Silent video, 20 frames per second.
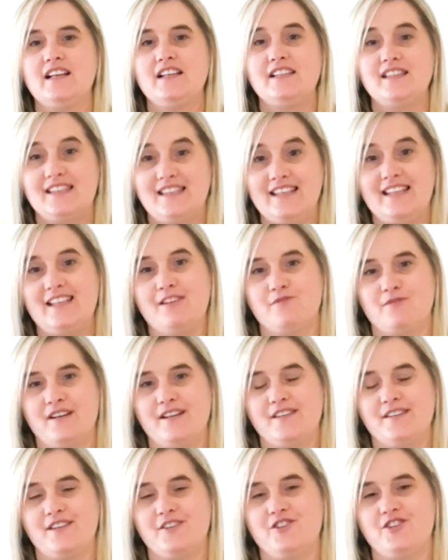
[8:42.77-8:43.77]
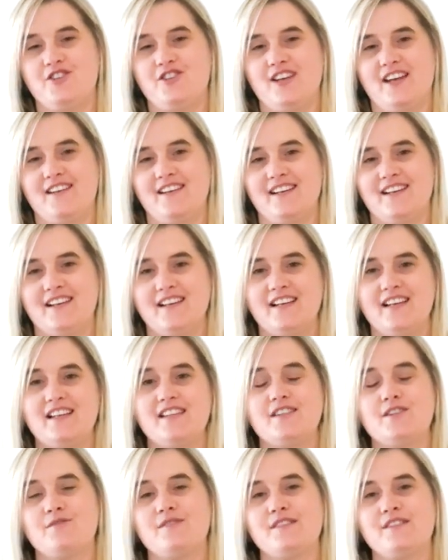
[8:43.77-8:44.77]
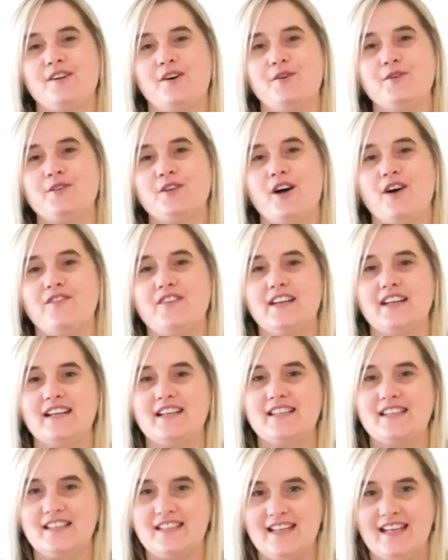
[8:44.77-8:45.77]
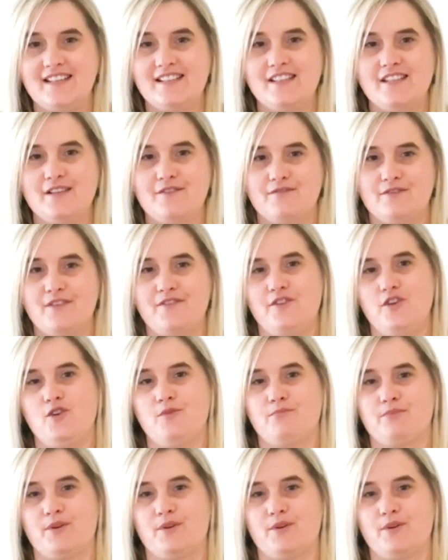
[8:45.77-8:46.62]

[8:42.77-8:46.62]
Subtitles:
City Research Agenda is the result of an extensive review